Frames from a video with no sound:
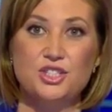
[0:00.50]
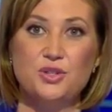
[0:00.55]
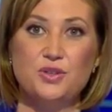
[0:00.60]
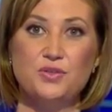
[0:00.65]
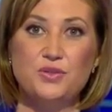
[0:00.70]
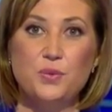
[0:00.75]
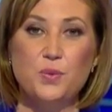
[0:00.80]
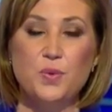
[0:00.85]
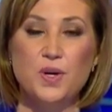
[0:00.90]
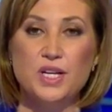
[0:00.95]
Two
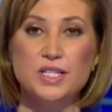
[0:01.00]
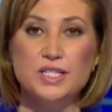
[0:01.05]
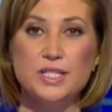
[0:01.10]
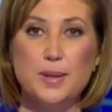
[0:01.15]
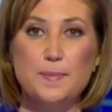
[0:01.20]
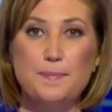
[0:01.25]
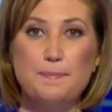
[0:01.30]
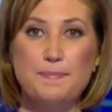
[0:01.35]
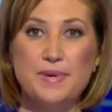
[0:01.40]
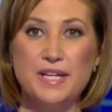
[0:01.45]
of the world's
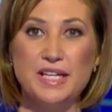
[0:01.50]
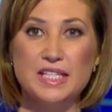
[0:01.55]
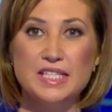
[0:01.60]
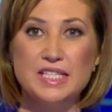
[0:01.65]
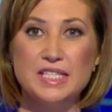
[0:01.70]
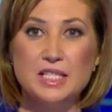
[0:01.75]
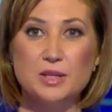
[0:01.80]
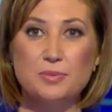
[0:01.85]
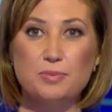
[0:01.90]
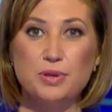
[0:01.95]

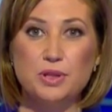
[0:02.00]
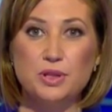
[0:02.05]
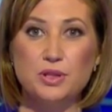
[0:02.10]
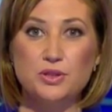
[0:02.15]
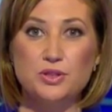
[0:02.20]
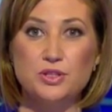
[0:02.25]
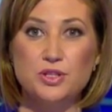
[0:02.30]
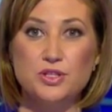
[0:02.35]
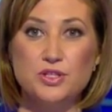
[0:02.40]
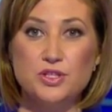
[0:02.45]
biggest
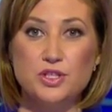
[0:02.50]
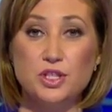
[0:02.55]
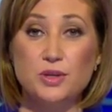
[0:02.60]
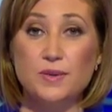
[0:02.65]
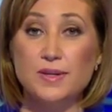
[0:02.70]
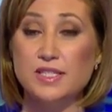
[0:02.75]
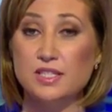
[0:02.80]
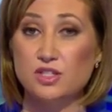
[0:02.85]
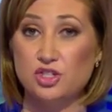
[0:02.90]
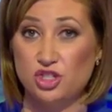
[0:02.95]
polluters, the
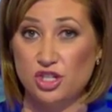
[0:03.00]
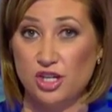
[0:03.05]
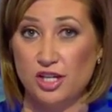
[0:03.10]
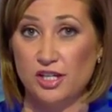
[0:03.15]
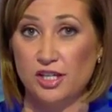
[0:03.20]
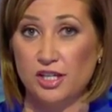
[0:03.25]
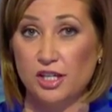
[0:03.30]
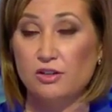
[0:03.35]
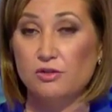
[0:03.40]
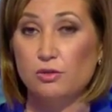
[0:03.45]
U S and
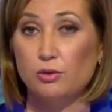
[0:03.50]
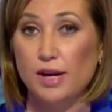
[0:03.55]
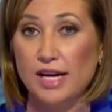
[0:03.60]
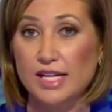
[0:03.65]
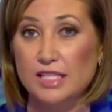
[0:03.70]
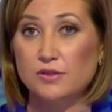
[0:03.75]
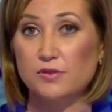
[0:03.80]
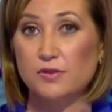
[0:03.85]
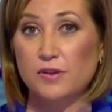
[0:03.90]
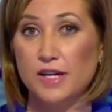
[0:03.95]
China, have
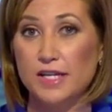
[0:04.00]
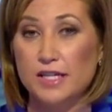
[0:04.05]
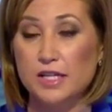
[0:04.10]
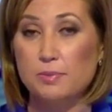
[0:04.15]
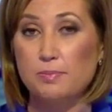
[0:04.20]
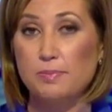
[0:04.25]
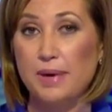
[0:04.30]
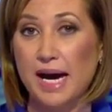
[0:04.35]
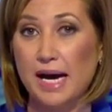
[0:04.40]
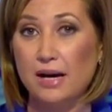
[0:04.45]
ratified
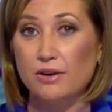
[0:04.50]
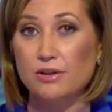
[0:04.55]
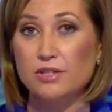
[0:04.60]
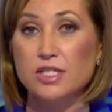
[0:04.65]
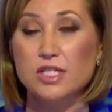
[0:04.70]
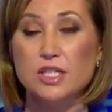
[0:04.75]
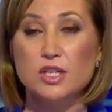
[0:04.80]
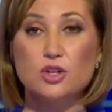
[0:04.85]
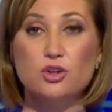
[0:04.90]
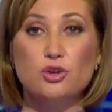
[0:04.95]
the
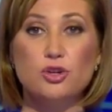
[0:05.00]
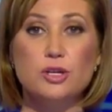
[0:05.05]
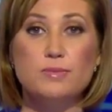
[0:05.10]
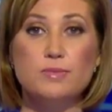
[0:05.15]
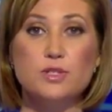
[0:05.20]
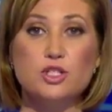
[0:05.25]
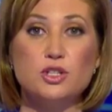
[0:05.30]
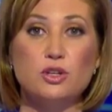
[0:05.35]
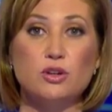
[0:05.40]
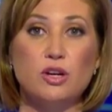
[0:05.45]
Paris
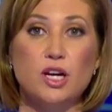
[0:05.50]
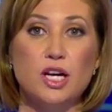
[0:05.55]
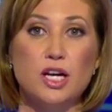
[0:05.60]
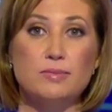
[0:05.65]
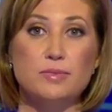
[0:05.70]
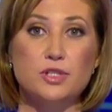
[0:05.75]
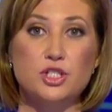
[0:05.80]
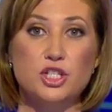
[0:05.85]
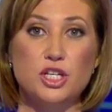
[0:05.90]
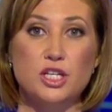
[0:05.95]
Agreement on
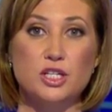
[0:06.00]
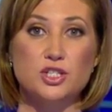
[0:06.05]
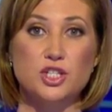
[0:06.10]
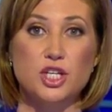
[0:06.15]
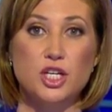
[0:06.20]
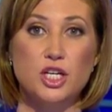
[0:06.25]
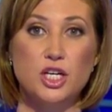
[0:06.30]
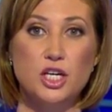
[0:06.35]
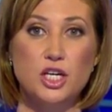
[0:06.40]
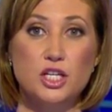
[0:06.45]
climate change.
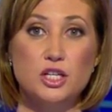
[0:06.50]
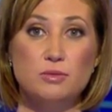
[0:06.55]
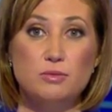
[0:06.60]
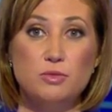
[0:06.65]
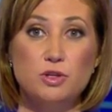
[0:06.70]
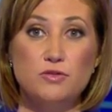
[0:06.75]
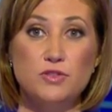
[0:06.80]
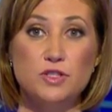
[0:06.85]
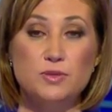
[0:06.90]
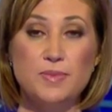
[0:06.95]
The
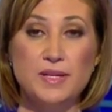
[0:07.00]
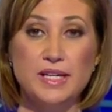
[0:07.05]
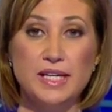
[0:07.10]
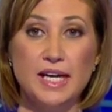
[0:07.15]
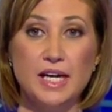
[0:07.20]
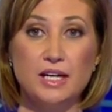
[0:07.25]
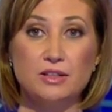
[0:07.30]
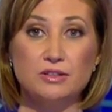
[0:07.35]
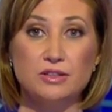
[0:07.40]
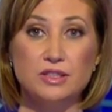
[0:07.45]
move is being
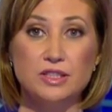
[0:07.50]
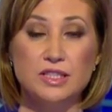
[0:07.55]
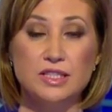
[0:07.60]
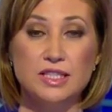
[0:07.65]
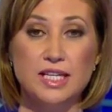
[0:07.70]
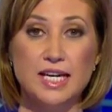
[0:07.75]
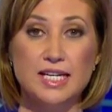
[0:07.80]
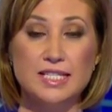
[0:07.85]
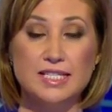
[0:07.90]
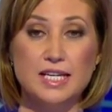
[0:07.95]

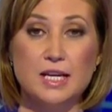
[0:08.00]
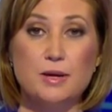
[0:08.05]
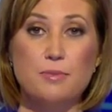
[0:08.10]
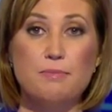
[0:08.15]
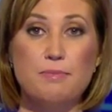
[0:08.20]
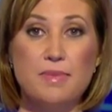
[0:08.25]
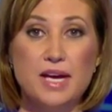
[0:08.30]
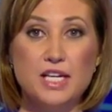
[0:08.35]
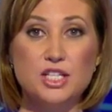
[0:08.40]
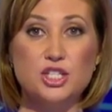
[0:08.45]
heralded as a
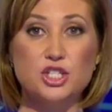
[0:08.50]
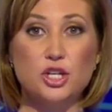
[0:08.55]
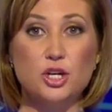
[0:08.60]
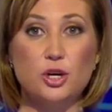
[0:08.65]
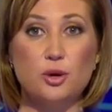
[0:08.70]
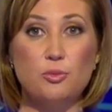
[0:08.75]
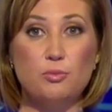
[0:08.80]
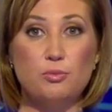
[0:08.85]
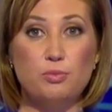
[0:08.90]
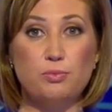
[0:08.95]

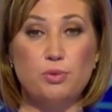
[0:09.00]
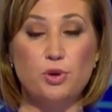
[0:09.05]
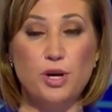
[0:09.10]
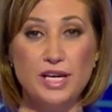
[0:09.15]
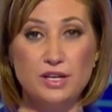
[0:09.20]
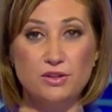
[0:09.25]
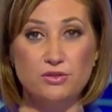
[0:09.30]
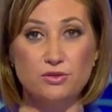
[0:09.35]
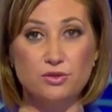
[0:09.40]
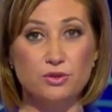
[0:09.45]
major
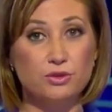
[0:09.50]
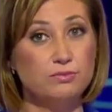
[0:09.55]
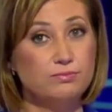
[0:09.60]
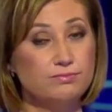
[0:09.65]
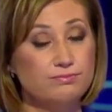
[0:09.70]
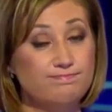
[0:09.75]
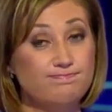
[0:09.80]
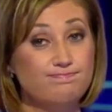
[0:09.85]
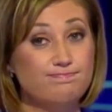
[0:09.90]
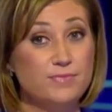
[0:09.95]
breakthrough,
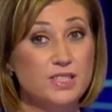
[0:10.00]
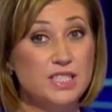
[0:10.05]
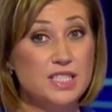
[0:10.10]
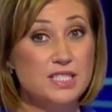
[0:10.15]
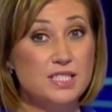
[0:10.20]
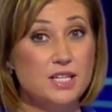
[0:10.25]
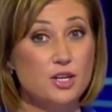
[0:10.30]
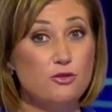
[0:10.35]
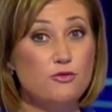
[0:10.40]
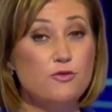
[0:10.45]
but
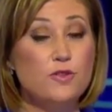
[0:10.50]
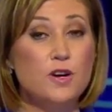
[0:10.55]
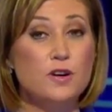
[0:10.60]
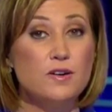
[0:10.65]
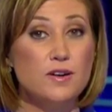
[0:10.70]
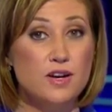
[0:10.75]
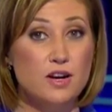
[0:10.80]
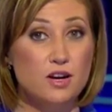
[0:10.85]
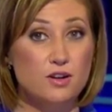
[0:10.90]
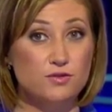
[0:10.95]
does it go
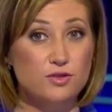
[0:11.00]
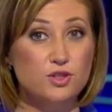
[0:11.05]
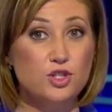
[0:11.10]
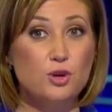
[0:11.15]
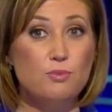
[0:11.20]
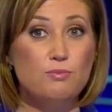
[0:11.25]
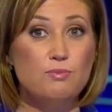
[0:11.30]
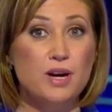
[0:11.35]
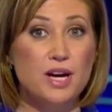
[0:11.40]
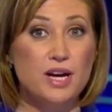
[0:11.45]
far enough?
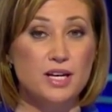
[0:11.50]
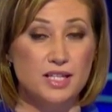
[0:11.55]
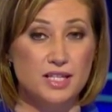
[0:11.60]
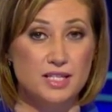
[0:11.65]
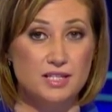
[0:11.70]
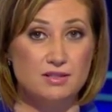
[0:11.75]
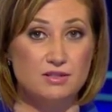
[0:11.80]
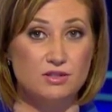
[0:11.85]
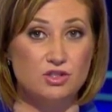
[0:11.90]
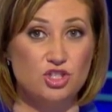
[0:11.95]
Tom Burke
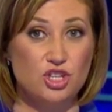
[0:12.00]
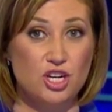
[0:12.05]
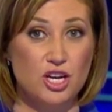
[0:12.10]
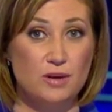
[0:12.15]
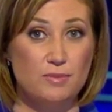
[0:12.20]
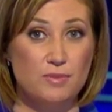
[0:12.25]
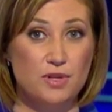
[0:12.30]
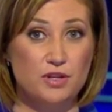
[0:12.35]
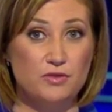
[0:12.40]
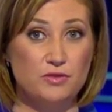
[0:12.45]
is the
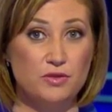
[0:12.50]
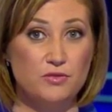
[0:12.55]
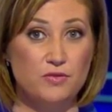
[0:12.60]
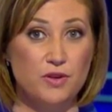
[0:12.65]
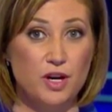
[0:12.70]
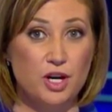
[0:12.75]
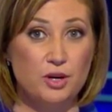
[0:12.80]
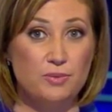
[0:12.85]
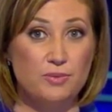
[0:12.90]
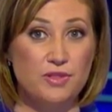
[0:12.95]
chairman of
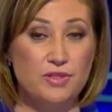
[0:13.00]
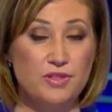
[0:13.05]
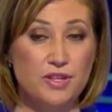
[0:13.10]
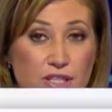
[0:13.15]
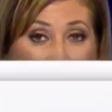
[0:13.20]
environment